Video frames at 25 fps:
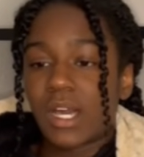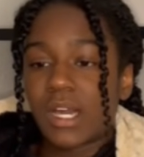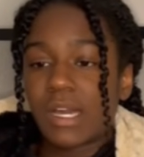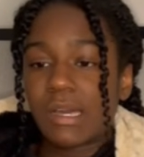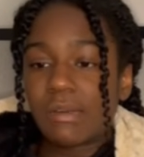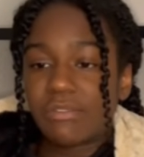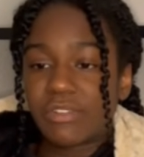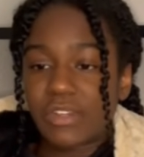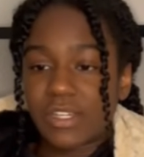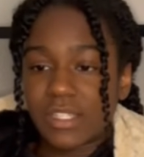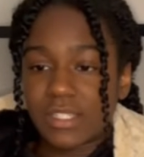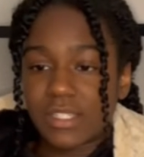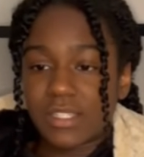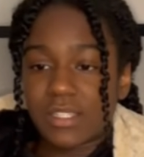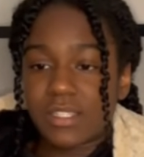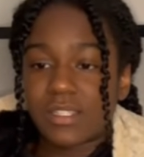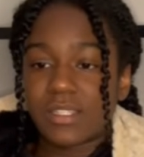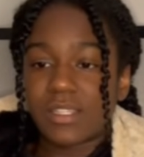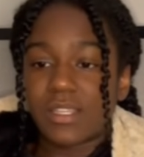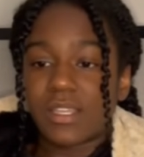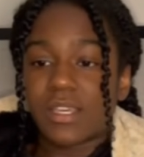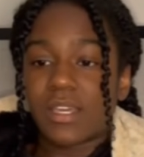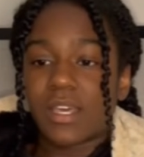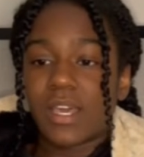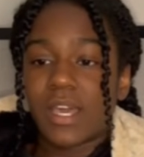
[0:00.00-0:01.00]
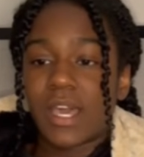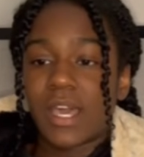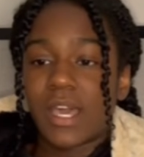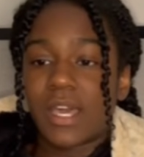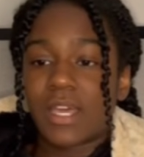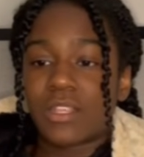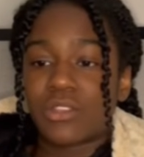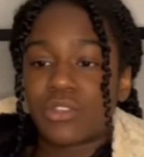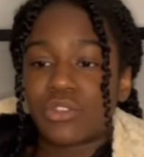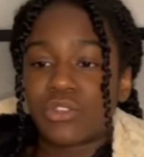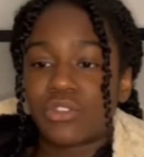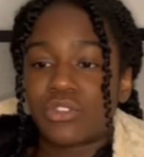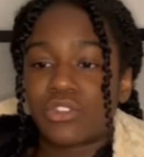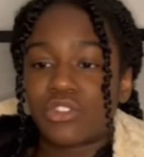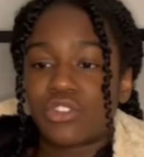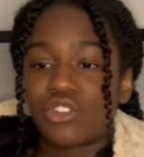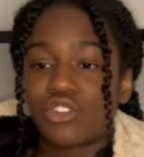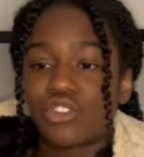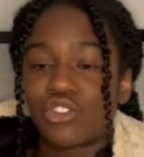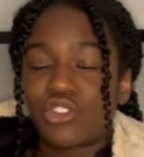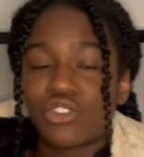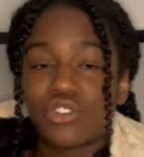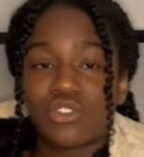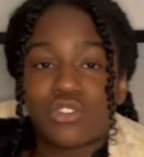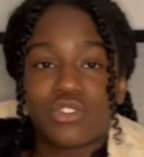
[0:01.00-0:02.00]
I've had to sit. And
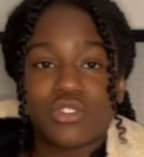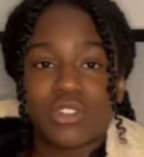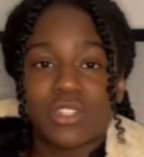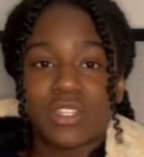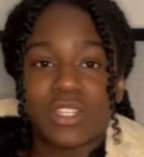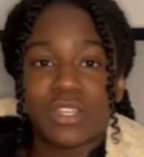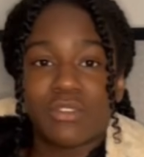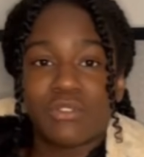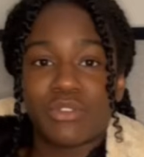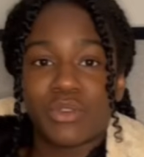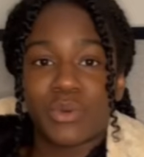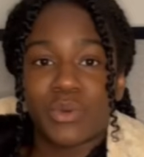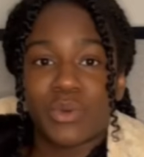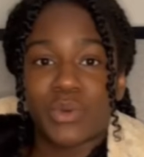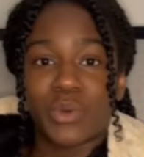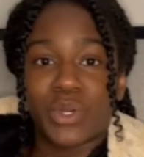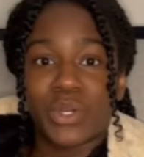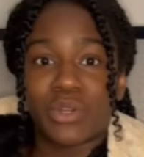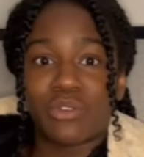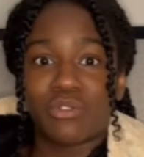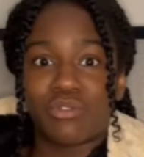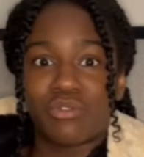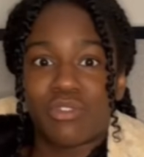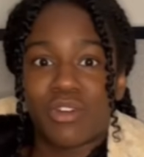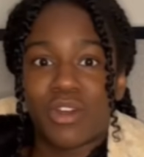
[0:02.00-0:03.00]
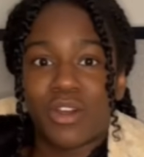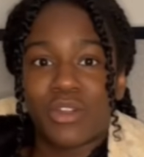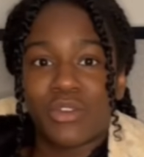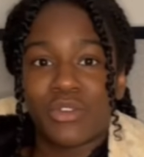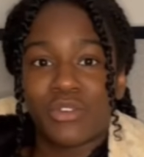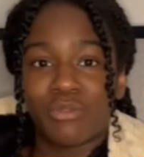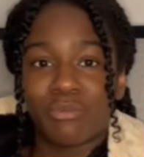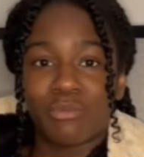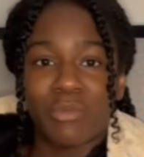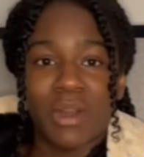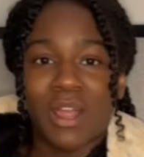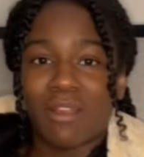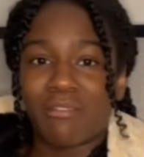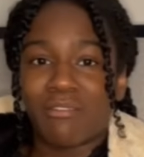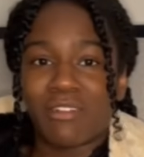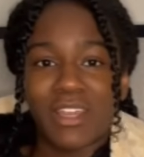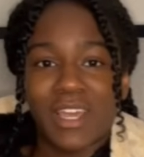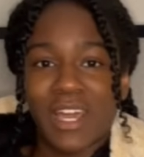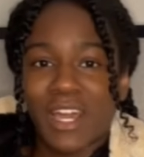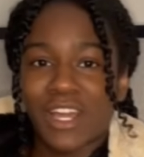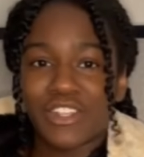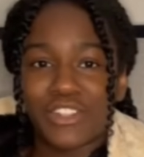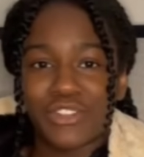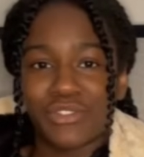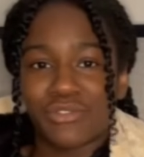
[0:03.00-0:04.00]
just to give you a quick run of my
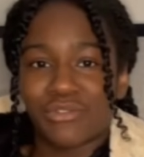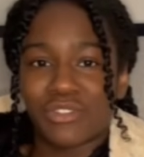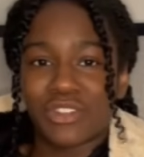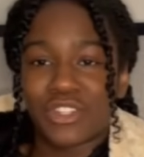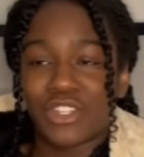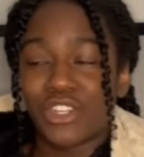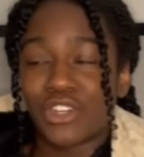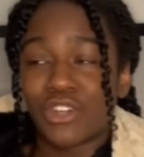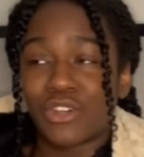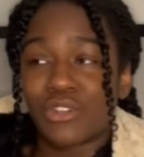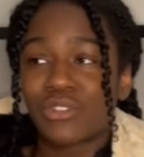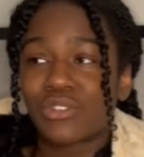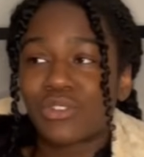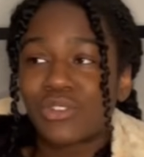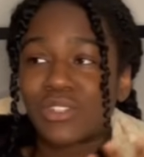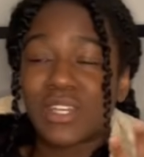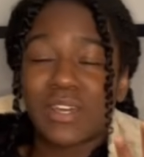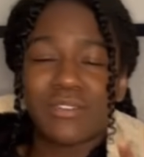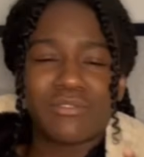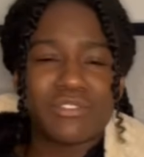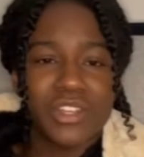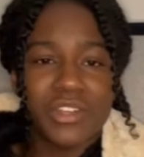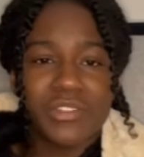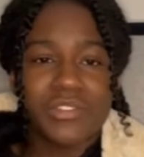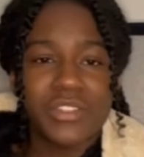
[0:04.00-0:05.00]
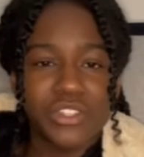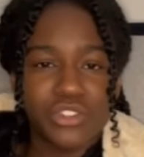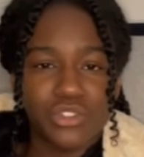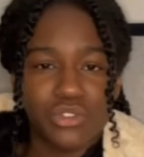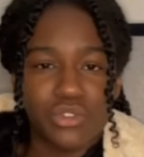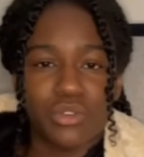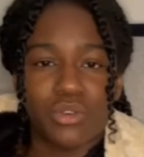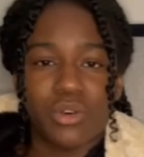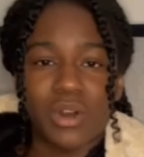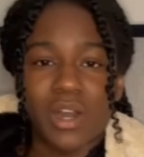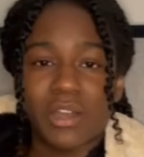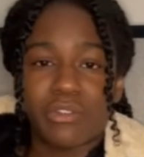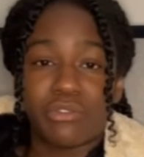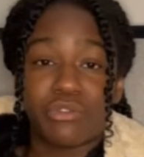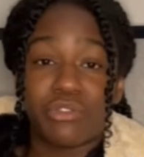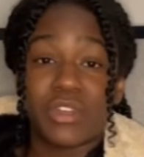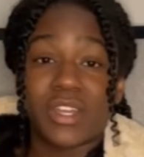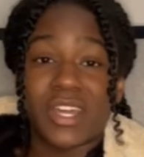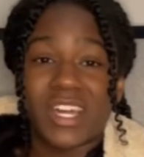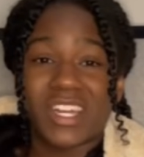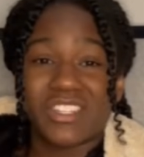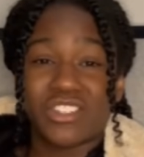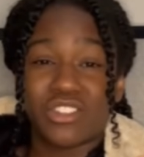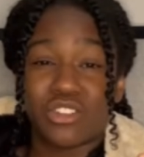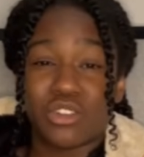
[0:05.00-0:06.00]
reaction videos, because I've done this a lot, I've
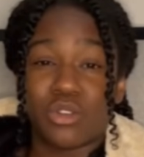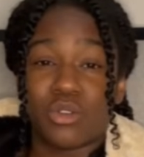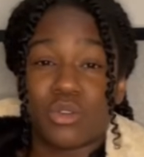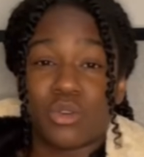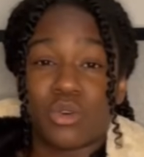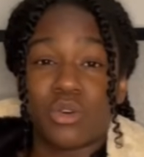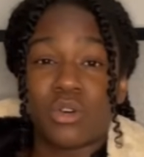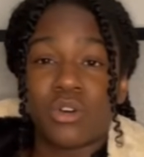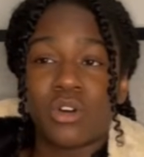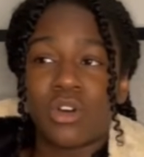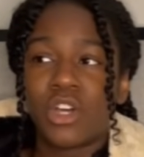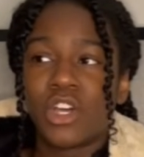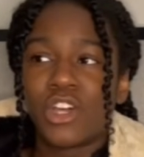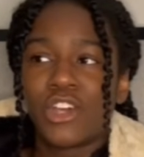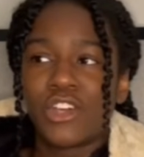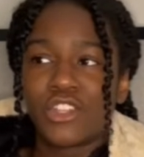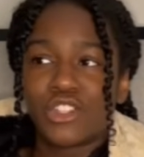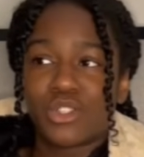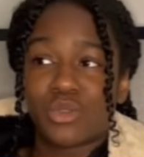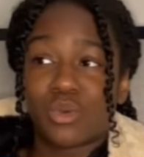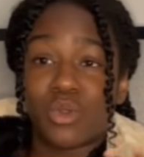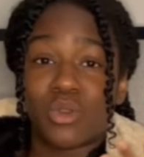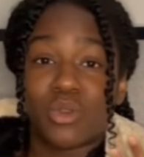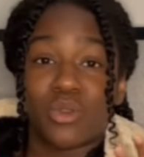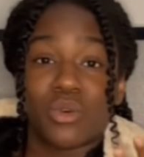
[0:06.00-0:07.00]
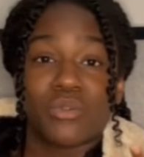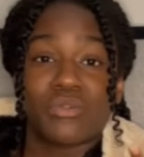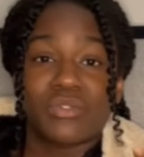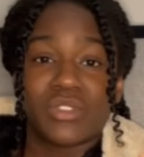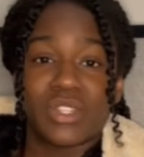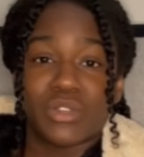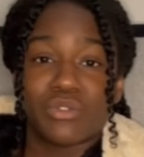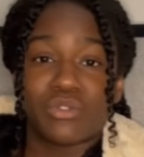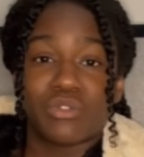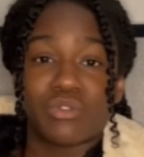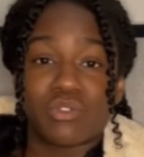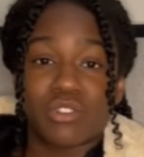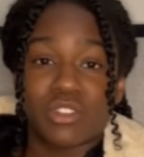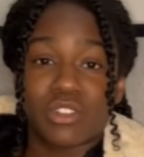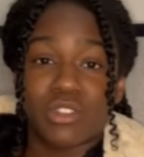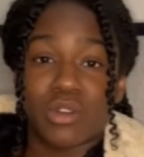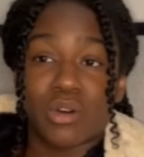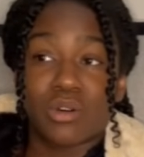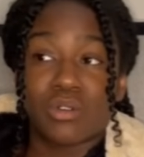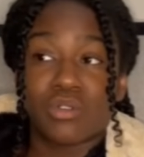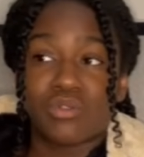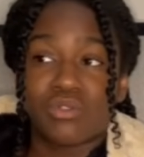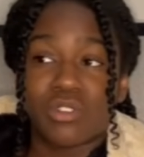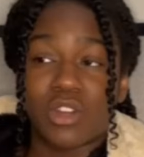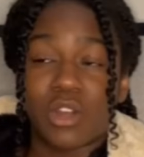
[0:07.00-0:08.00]
reacted a lot to a lot of different
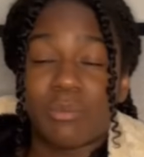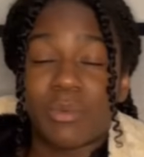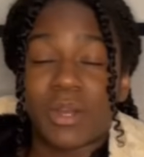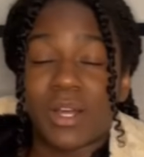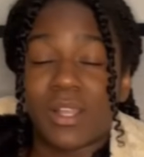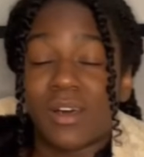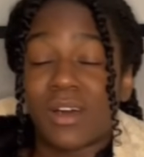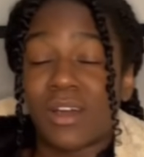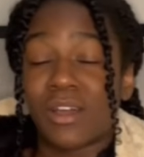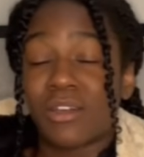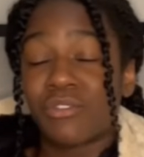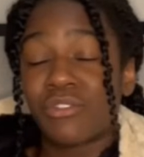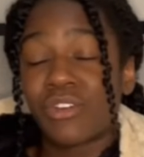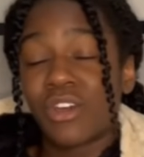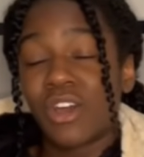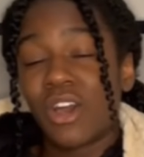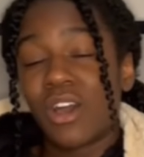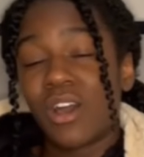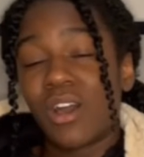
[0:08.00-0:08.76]
results throughout my life.